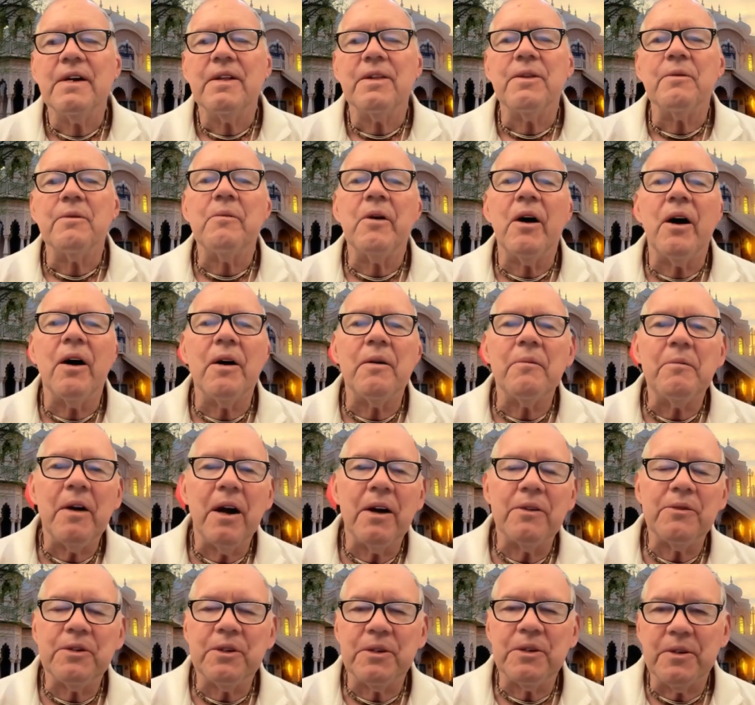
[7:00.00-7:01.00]
the Maha
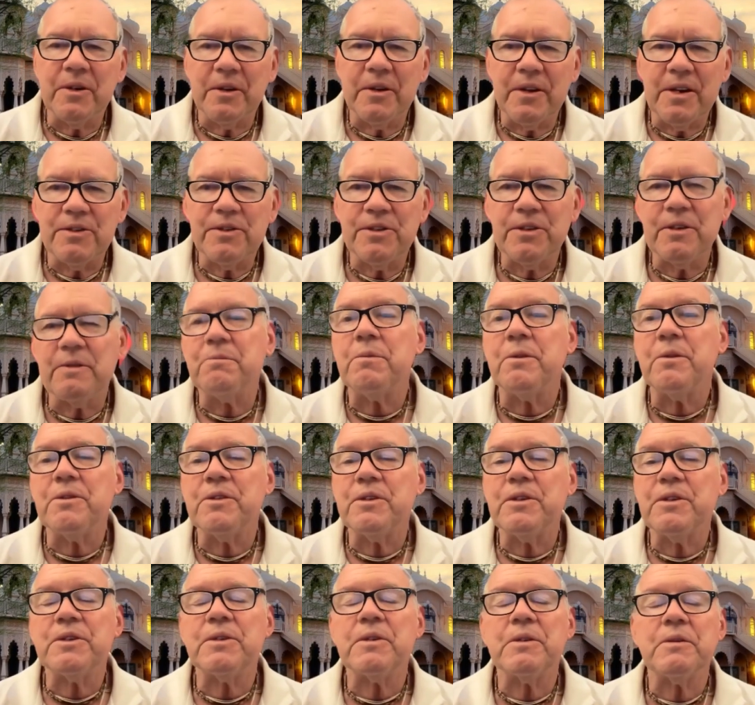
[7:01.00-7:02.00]
Mantra as the
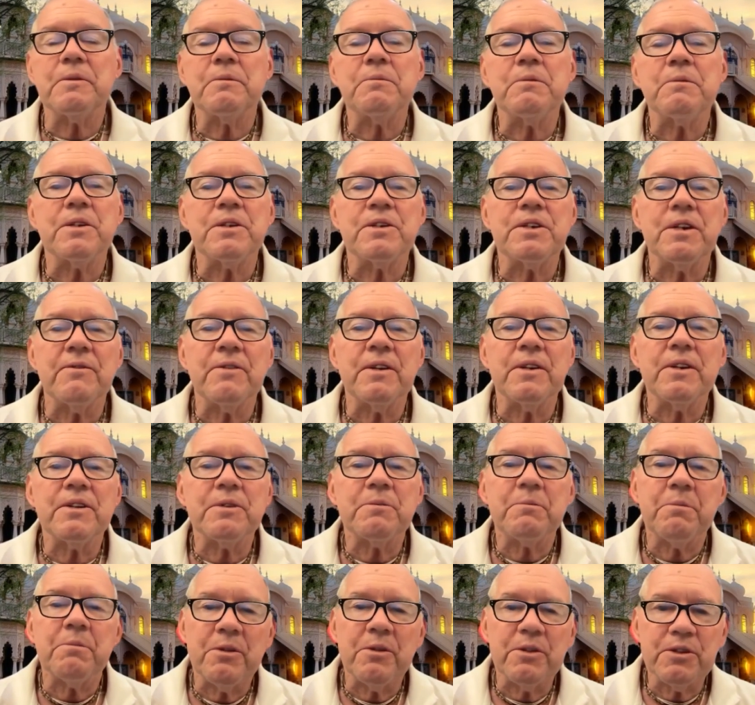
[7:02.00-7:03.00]
specific
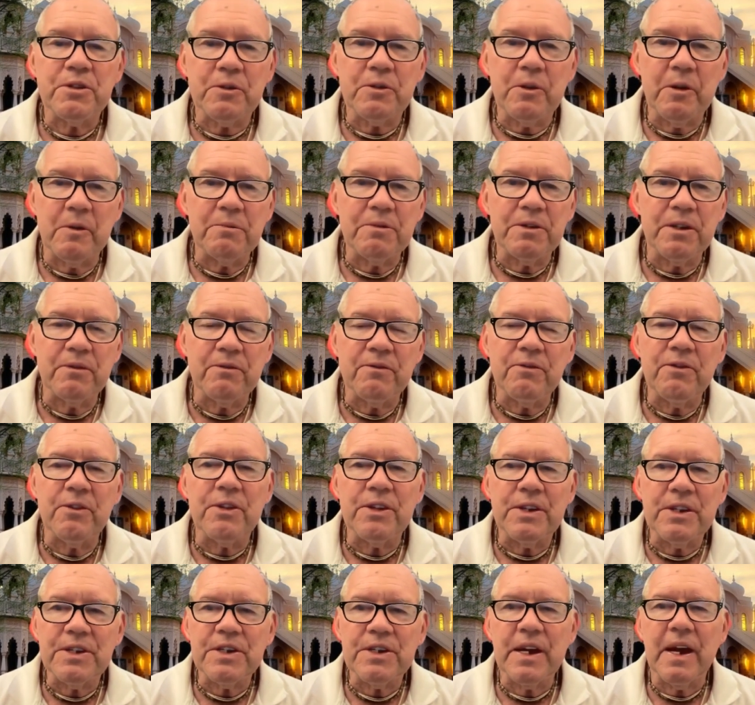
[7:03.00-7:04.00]
prescription for
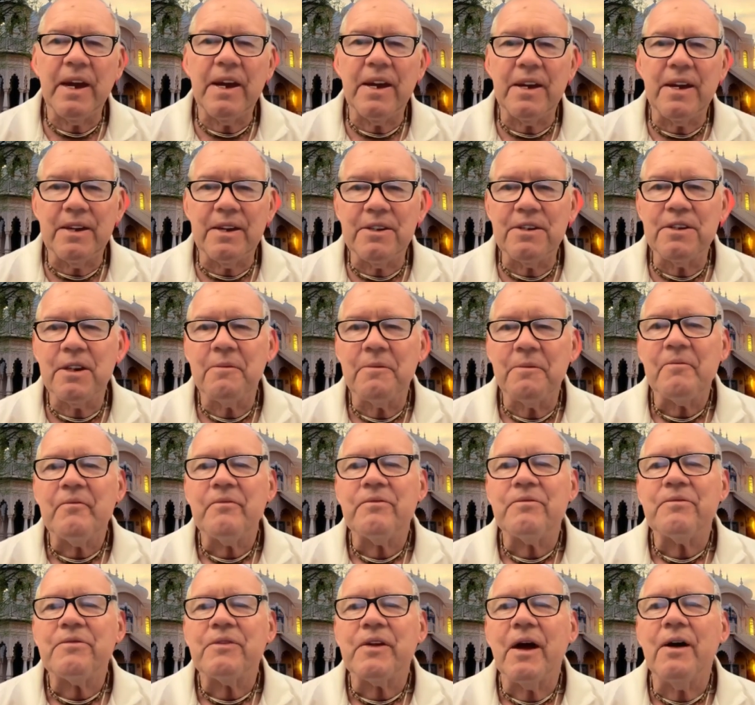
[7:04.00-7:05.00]
this age
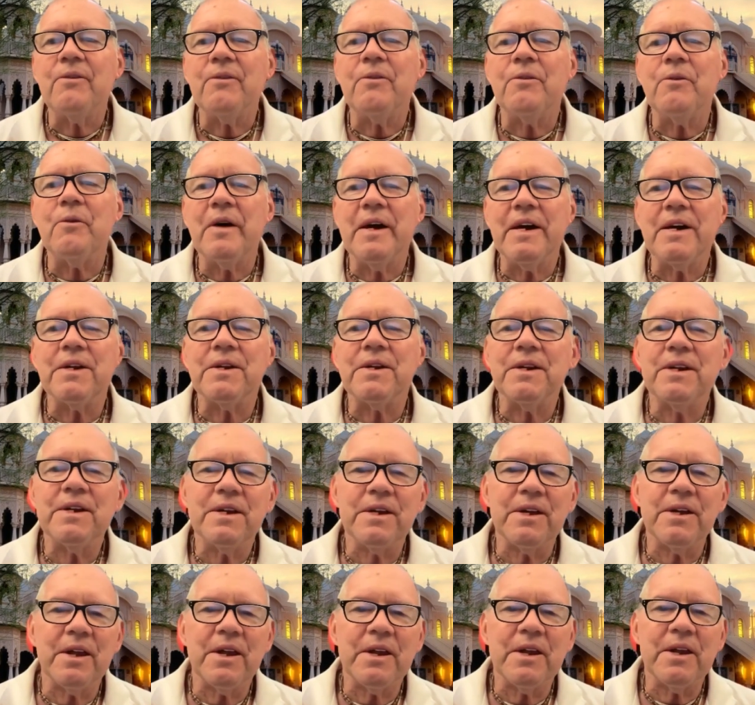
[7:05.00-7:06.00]
of awakening
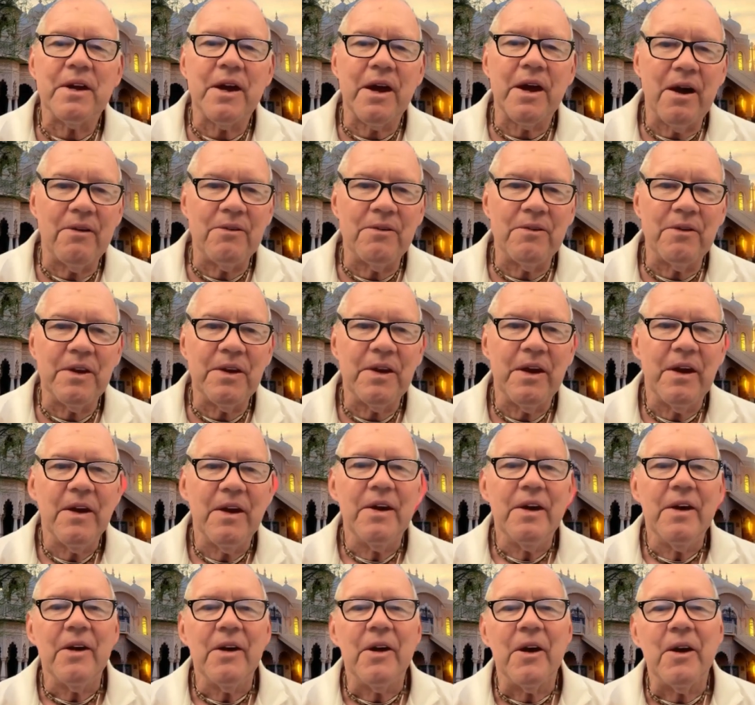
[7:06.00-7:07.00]
and covering
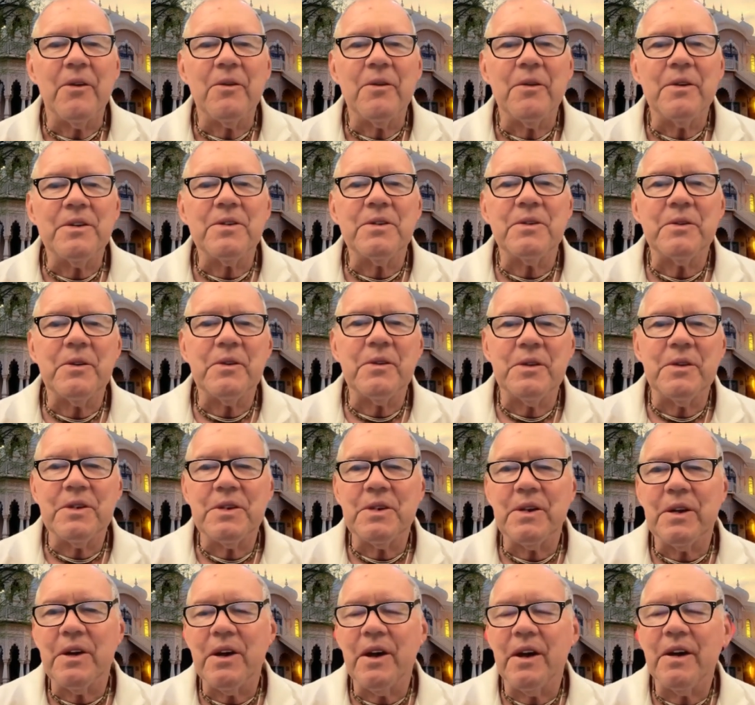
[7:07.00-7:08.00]
our original
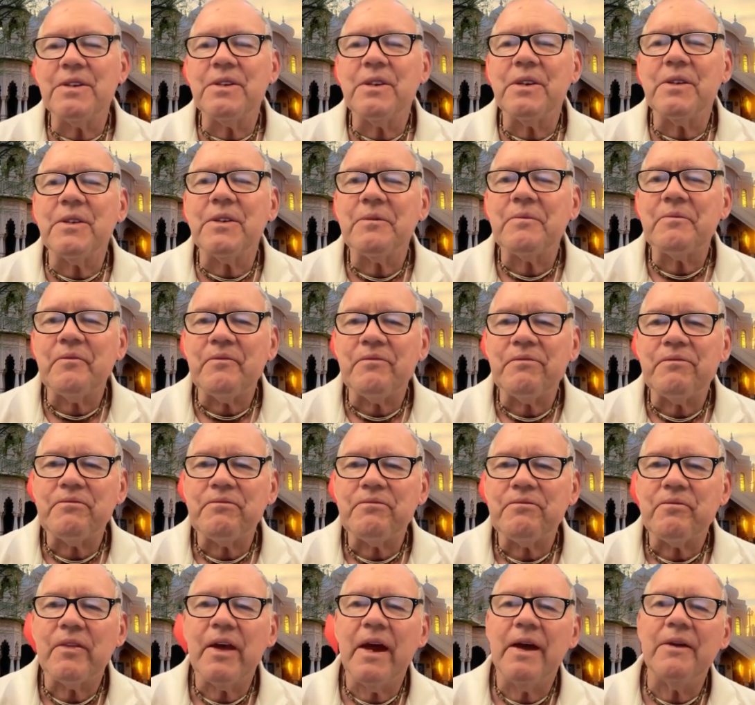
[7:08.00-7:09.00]
Krishna consciousness.
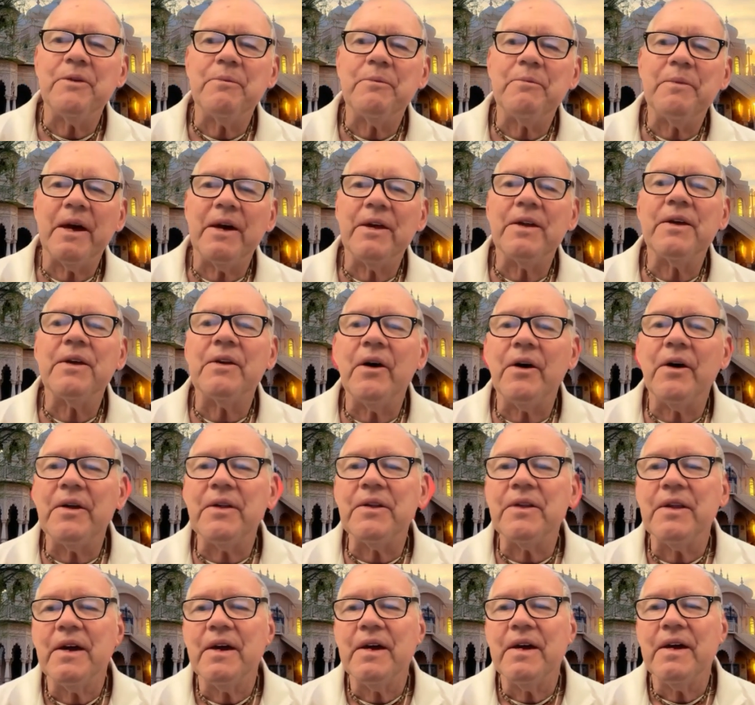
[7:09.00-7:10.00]
And depending
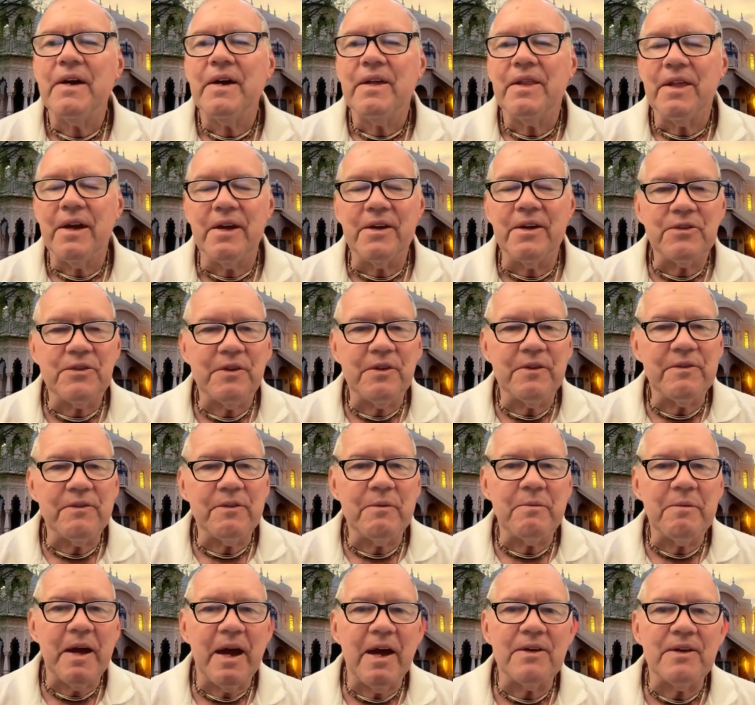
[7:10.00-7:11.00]
on the history of your
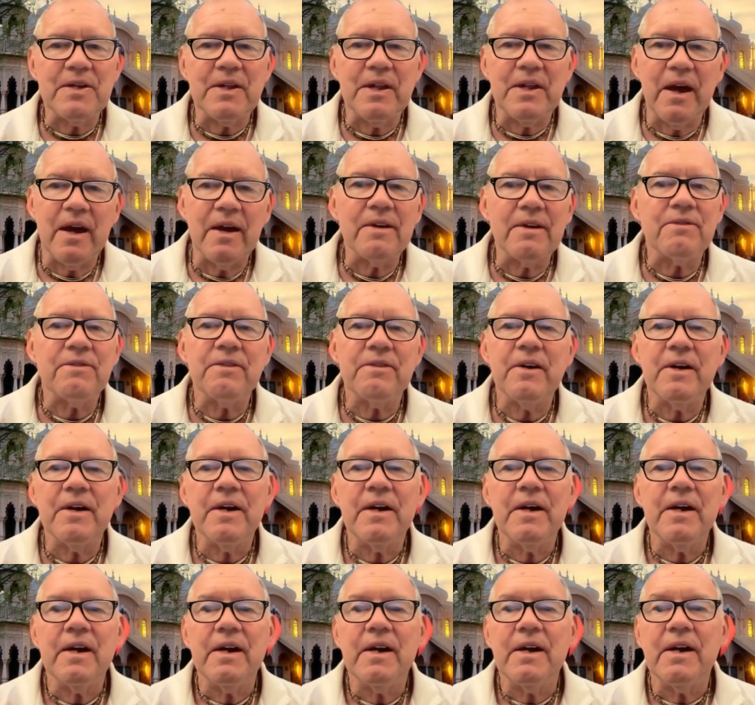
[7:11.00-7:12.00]
past life,
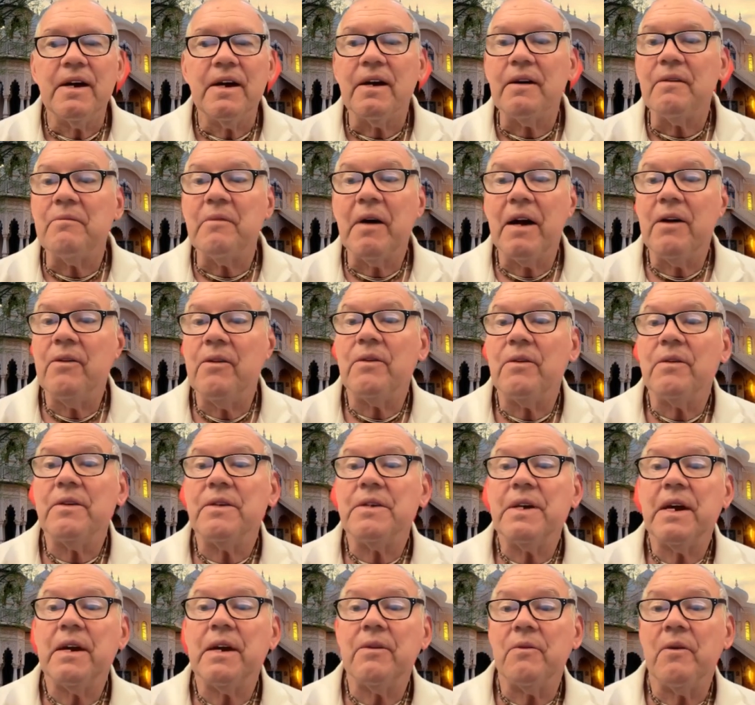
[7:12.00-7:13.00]
it might only
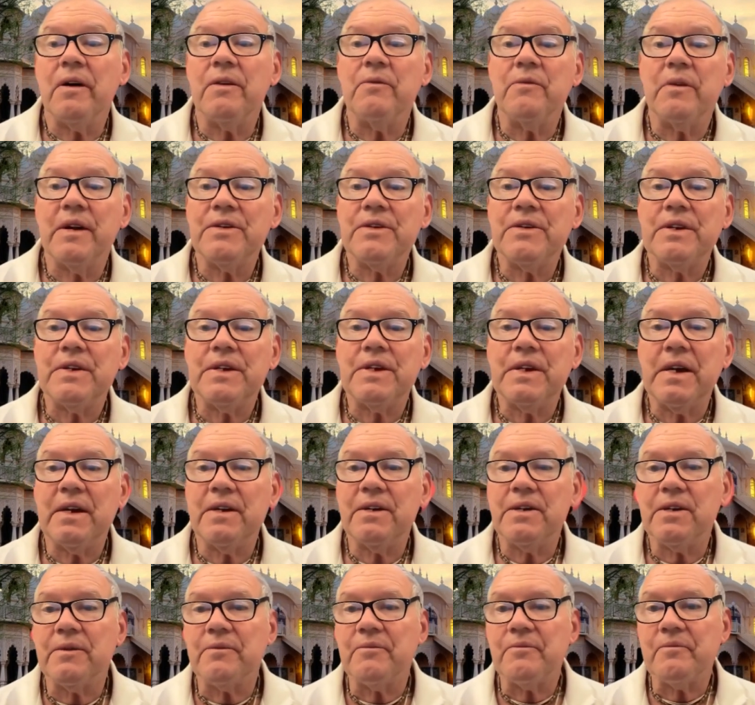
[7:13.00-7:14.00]
take one
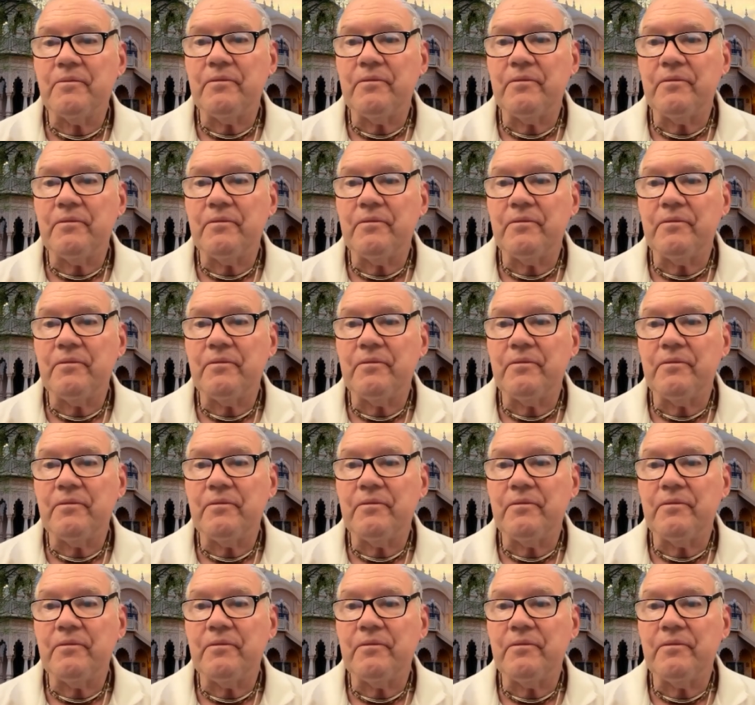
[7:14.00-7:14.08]
recitation.